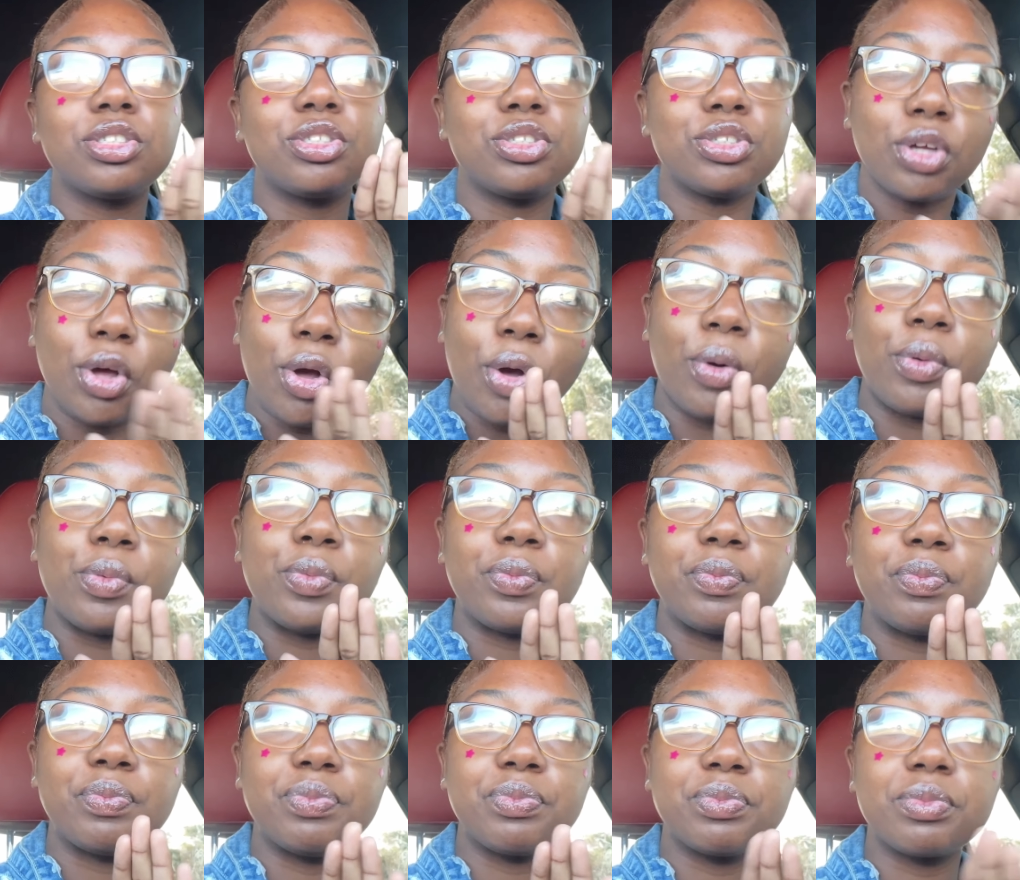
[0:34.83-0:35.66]
So
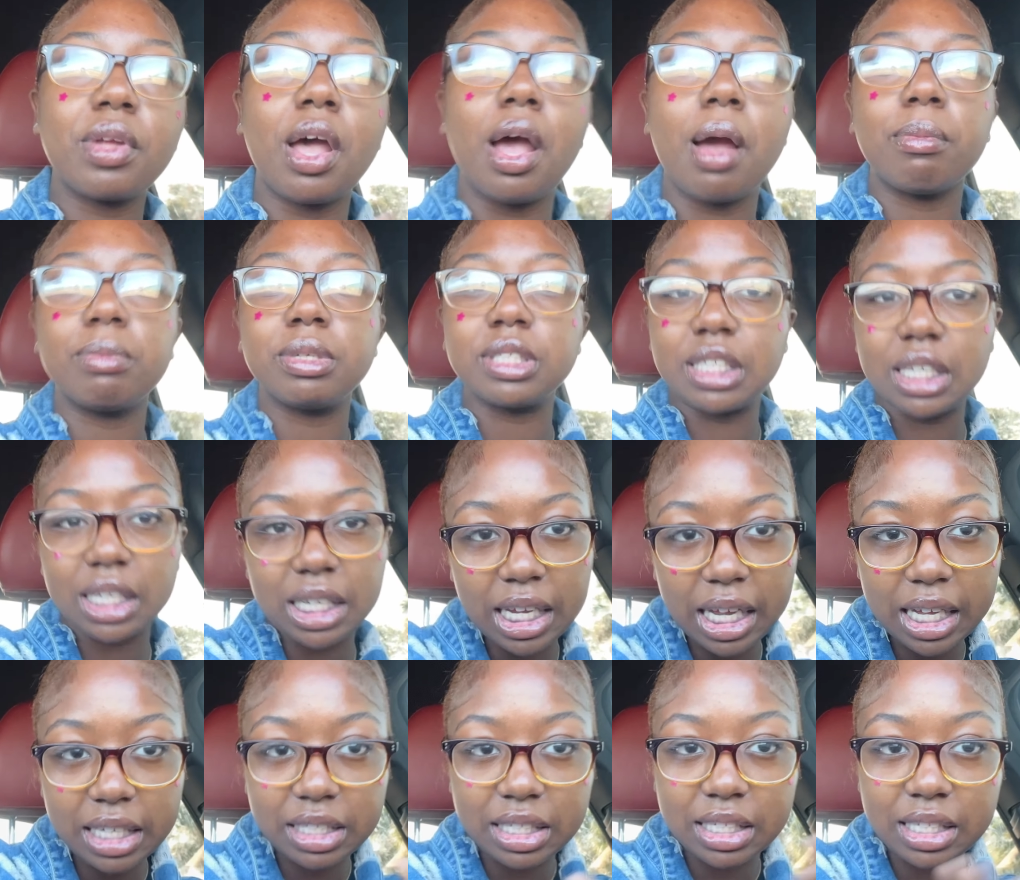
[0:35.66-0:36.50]
I'm gonna take
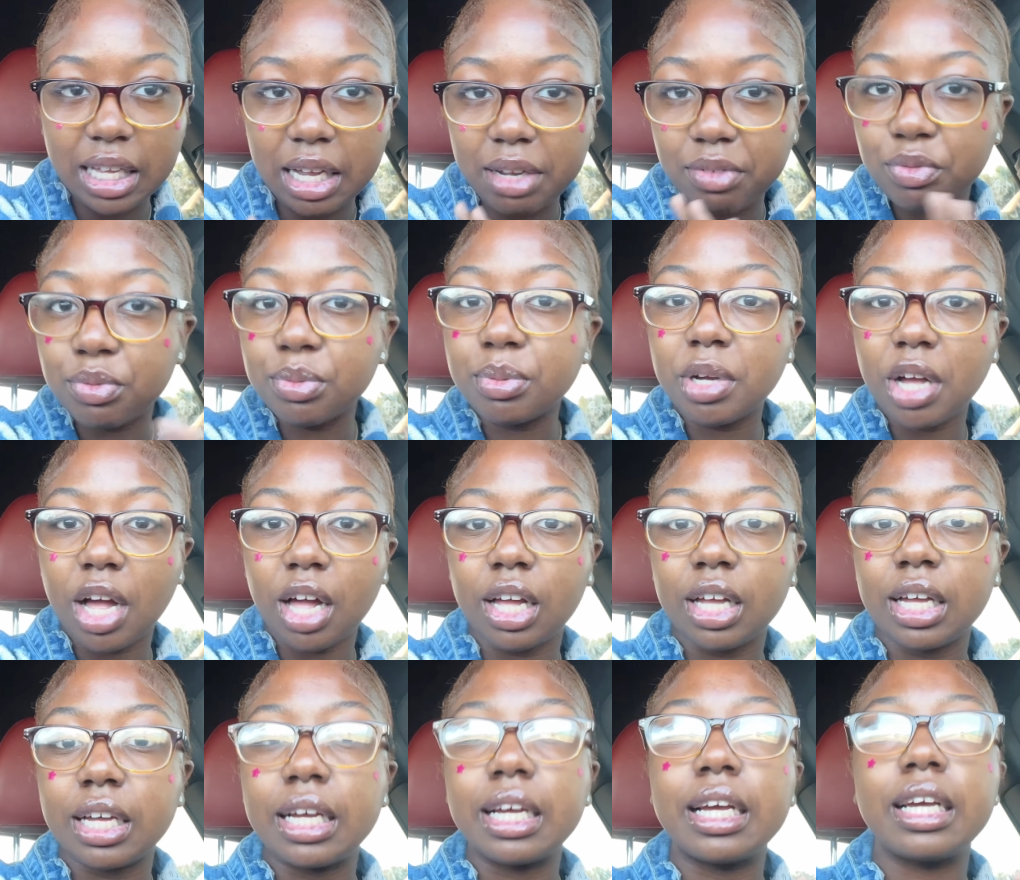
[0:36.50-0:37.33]
that as a sign from
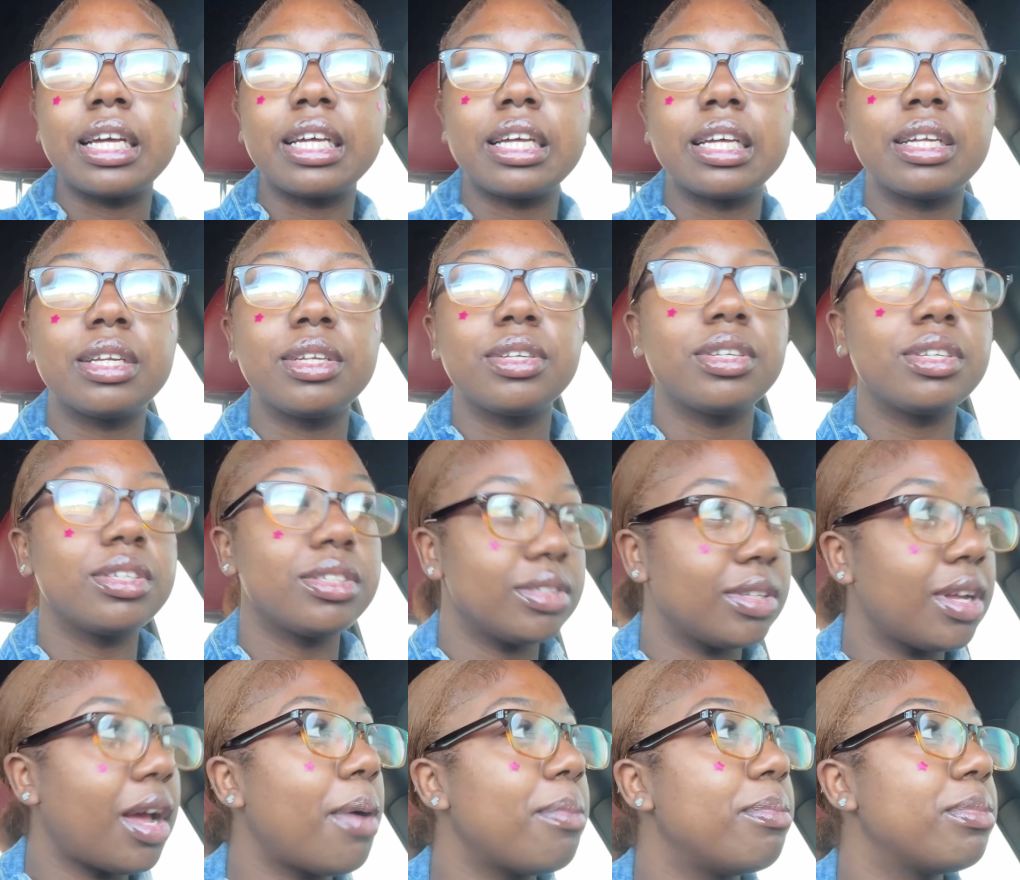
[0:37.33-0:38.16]
God
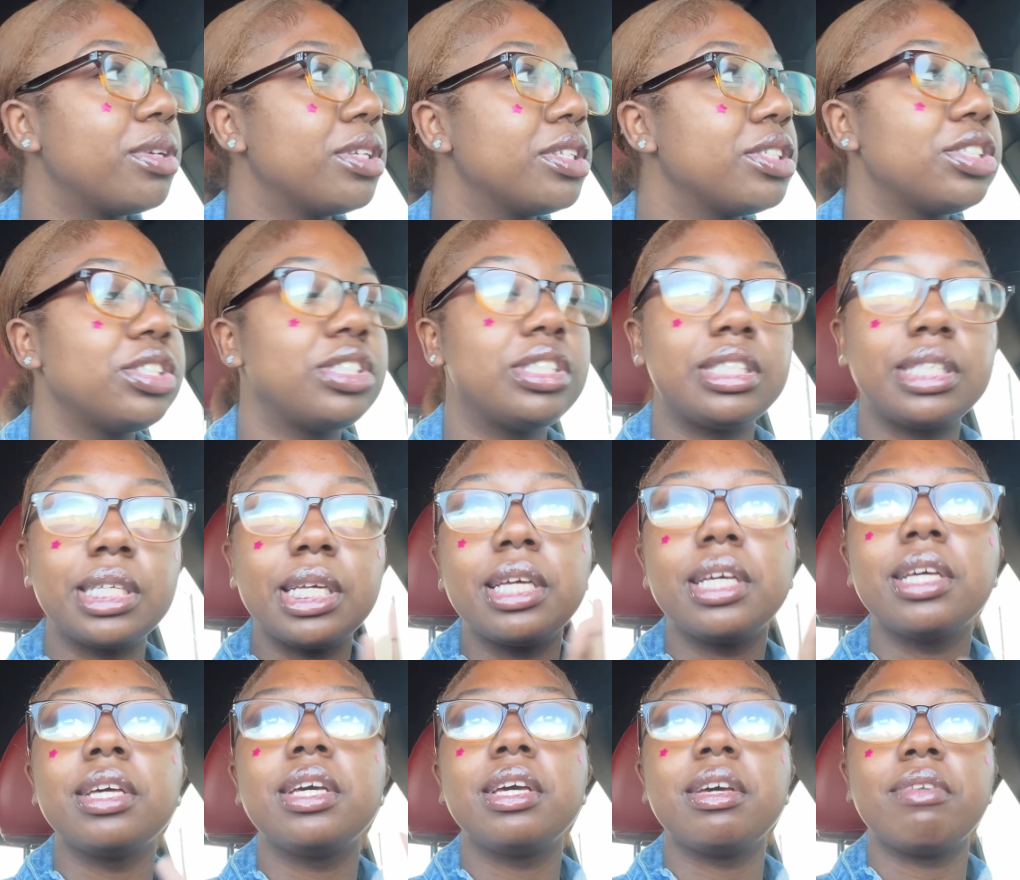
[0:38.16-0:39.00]
and I'm gonna
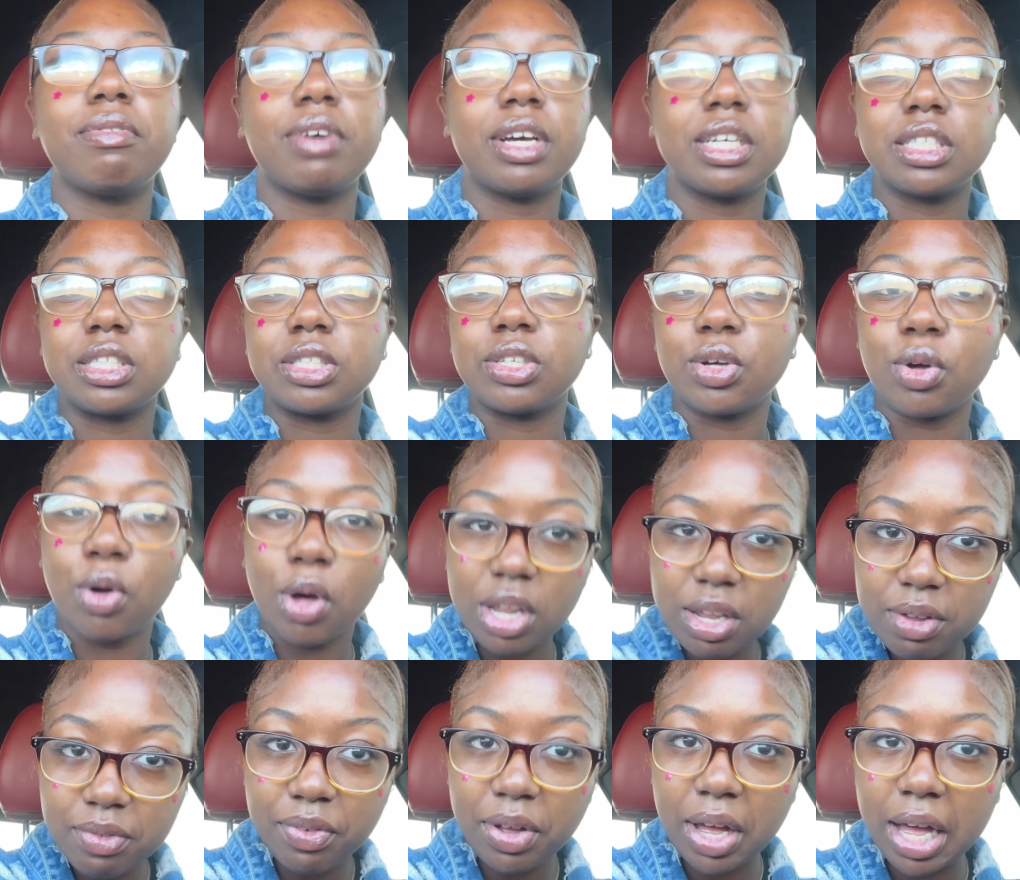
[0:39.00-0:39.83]
see if I still
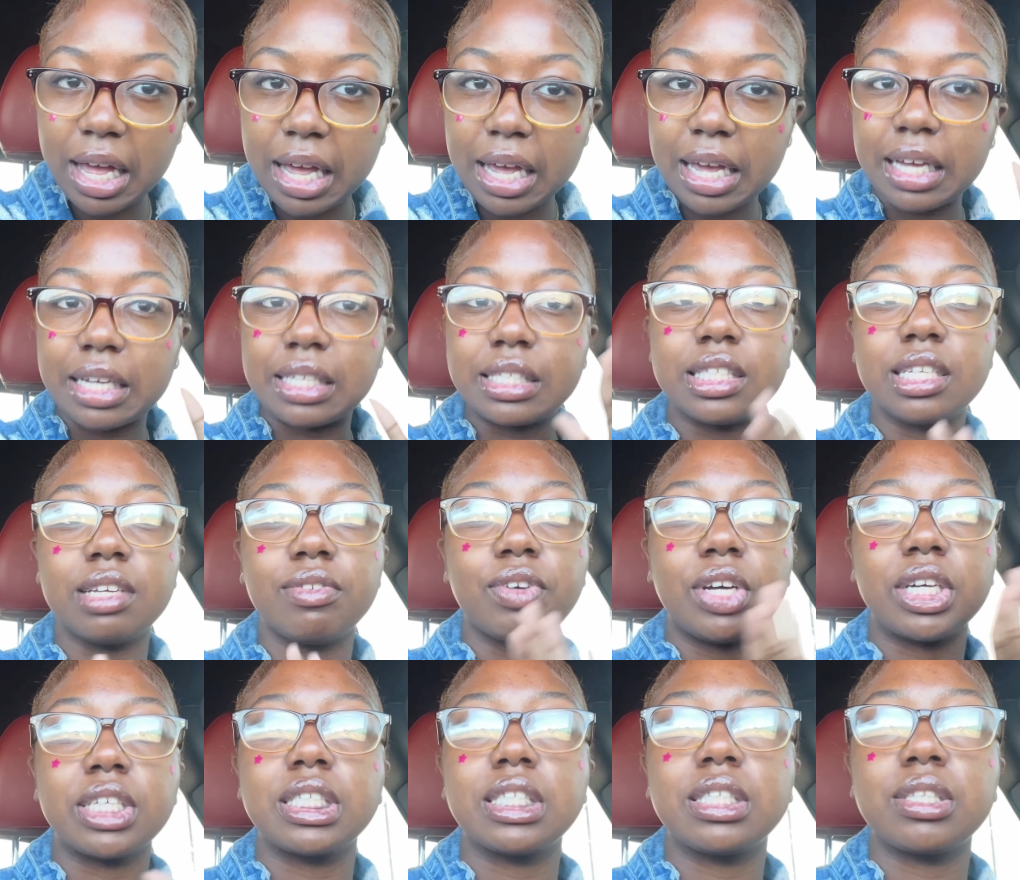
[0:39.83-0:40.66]
qualify and see if
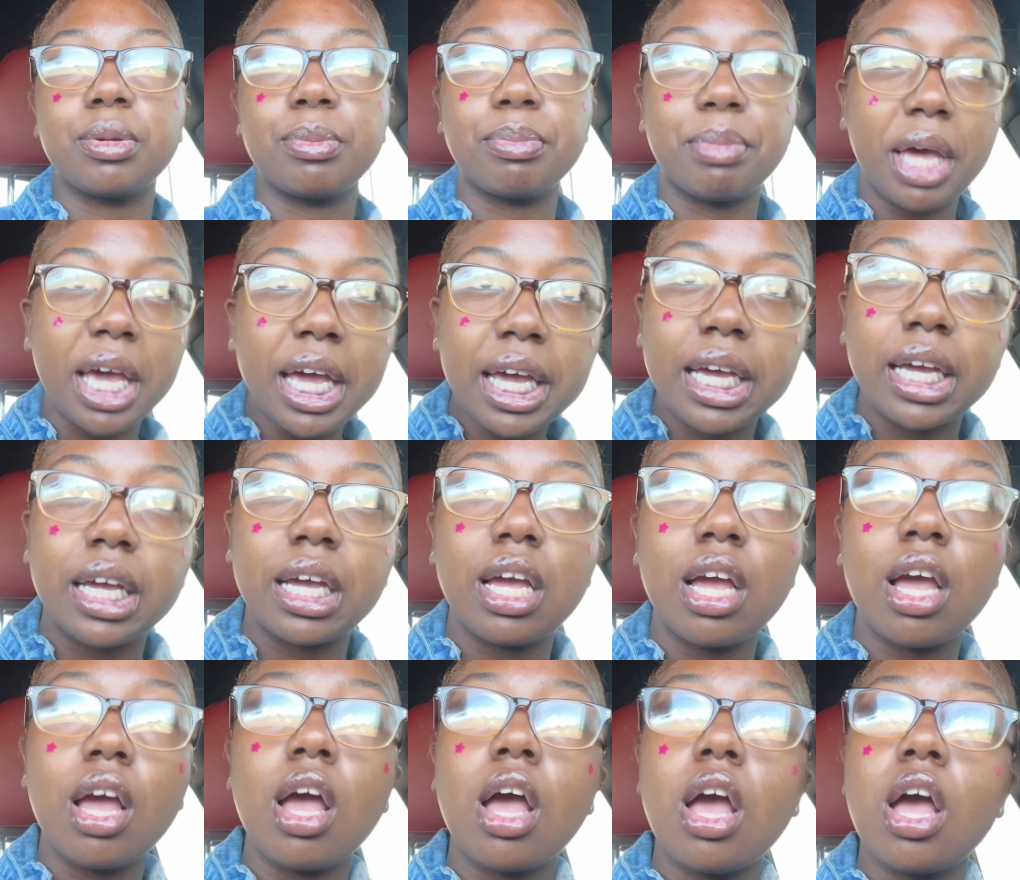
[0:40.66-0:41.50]
I can still
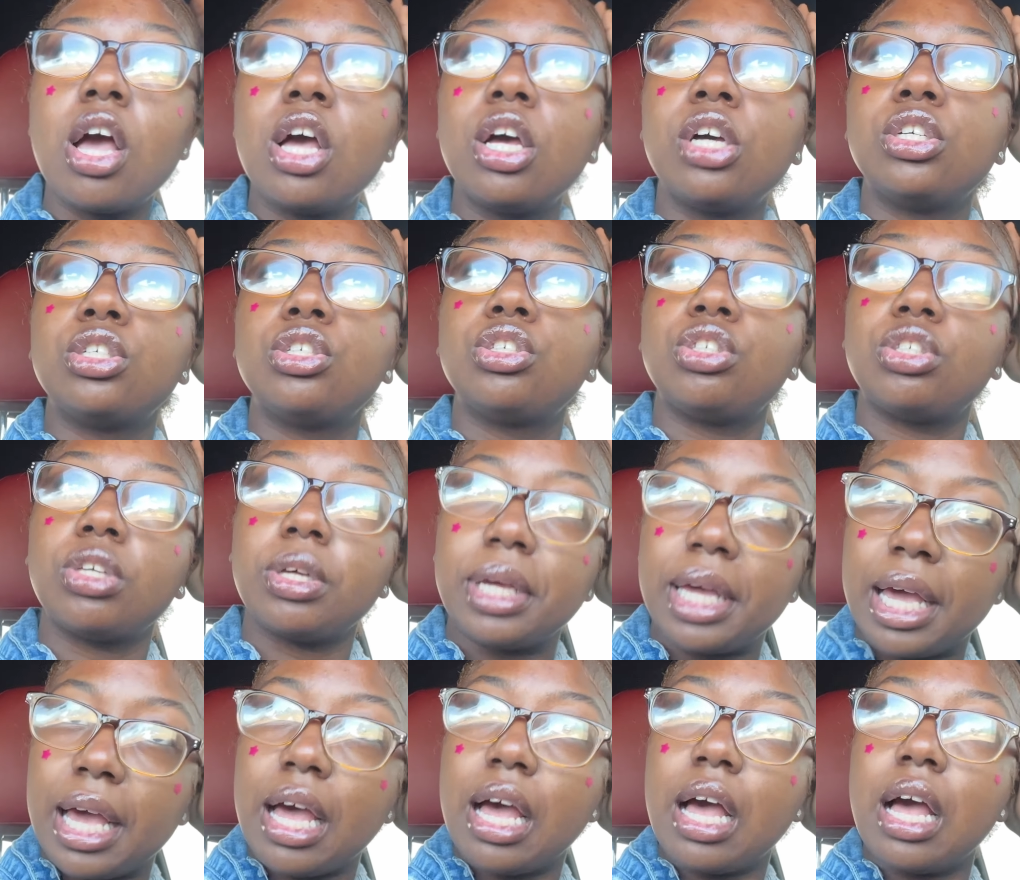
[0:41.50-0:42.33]
pay. So
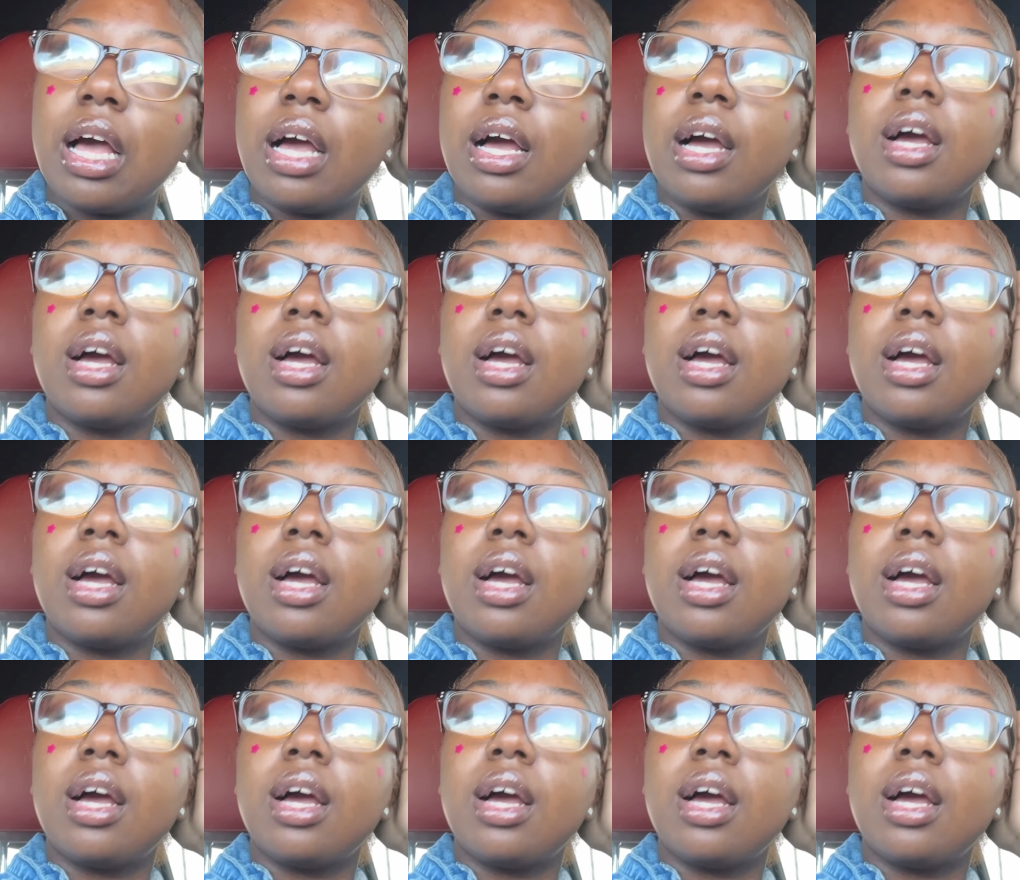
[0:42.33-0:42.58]
yeah,